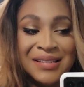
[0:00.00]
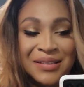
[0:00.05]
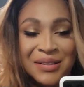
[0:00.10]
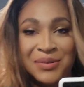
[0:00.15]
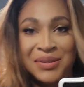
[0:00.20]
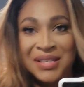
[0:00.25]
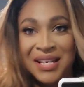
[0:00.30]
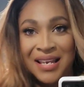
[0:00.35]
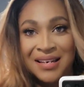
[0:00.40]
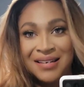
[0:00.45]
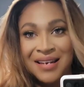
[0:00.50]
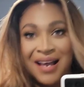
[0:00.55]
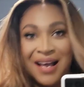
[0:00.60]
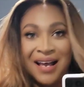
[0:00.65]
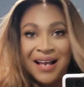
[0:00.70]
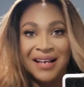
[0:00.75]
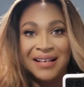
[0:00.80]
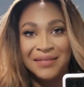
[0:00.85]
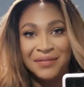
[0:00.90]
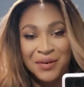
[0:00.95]
That's you said
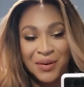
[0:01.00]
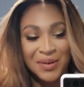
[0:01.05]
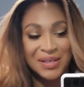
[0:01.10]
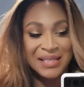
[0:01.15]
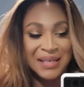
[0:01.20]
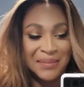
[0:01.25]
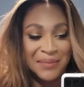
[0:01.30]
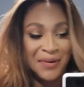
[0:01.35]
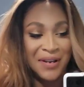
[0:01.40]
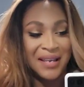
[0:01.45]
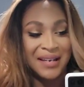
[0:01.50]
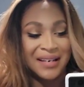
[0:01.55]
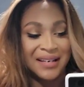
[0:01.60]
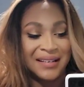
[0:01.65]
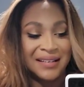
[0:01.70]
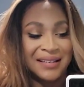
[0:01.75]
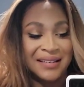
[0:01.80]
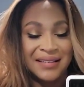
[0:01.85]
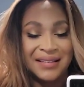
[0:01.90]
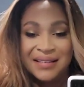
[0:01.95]
no, and of course I'm
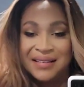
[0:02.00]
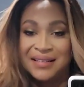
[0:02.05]
ready.